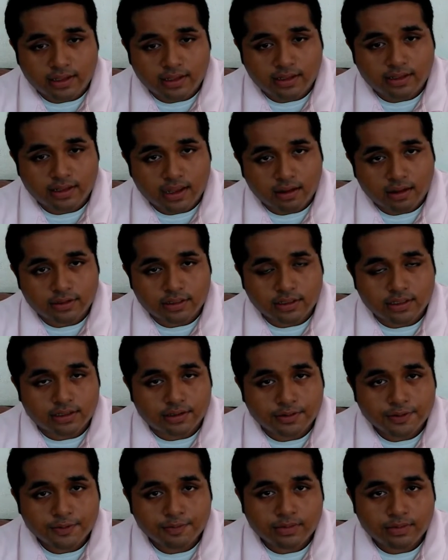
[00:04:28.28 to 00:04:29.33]
and then now
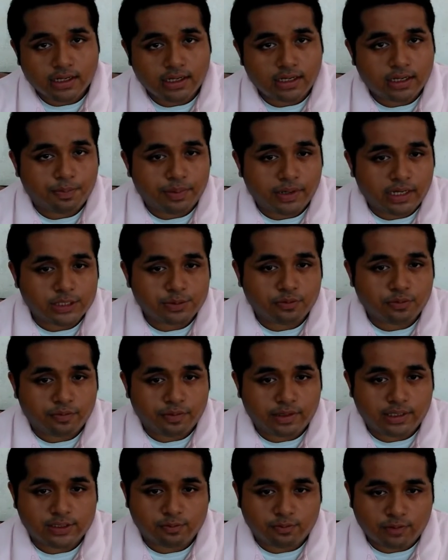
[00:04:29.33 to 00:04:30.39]
the independence
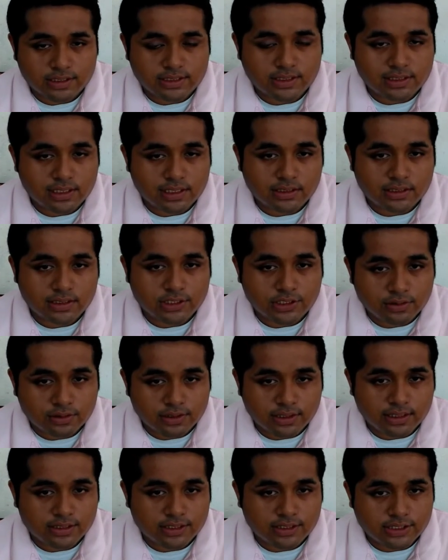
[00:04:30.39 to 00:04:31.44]
movement wants to take the
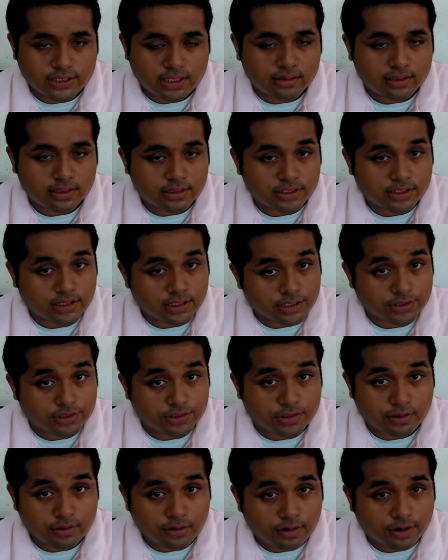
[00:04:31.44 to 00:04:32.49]
Trick le- State
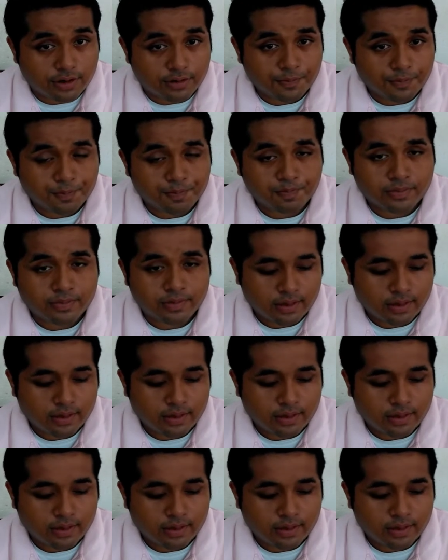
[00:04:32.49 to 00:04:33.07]
legislature to court.